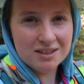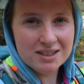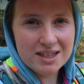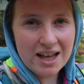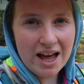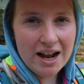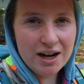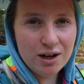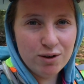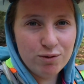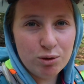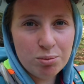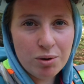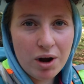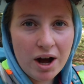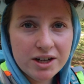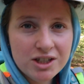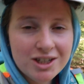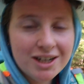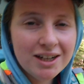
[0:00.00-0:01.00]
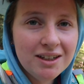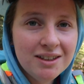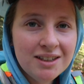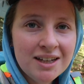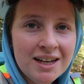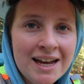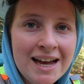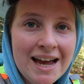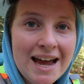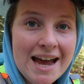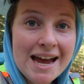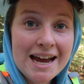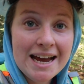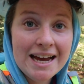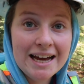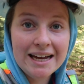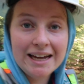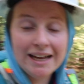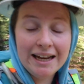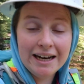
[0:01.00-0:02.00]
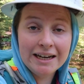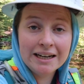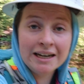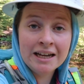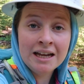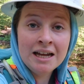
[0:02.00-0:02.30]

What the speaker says: It's the end of the project, and